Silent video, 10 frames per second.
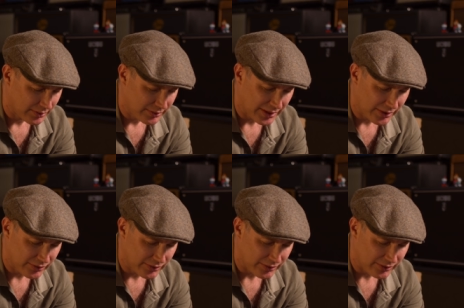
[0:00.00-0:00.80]

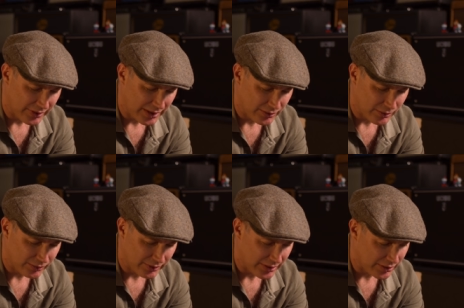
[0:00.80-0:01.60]
Townsend
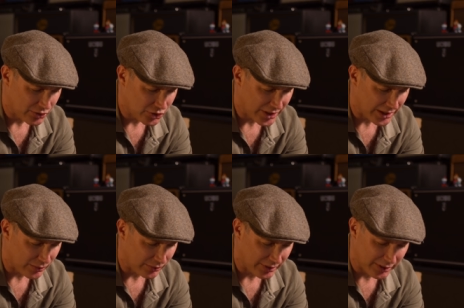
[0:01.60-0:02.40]
sandals and
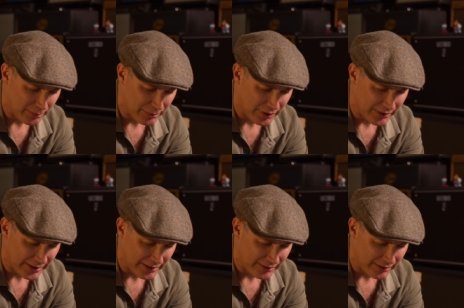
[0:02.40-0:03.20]
shackles. I'm going to borrow
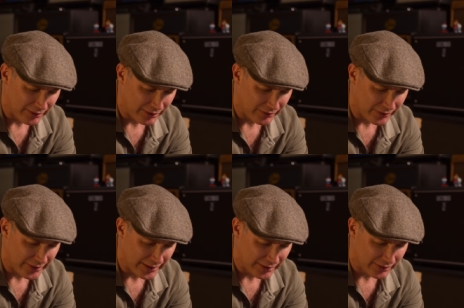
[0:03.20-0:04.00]
that off
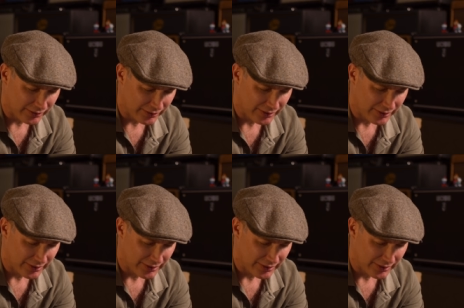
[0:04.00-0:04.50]
the next